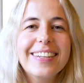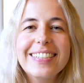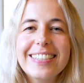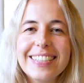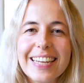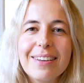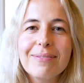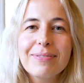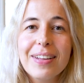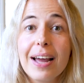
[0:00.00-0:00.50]
at the
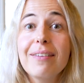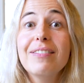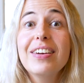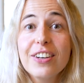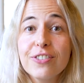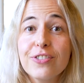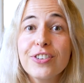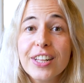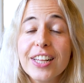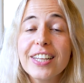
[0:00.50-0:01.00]
same
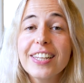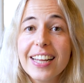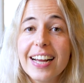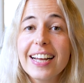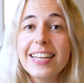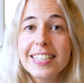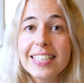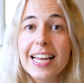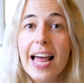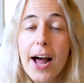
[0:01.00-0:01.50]
time, it really
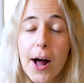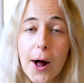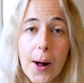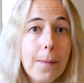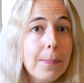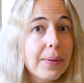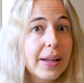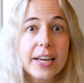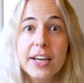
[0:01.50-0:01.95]
does help.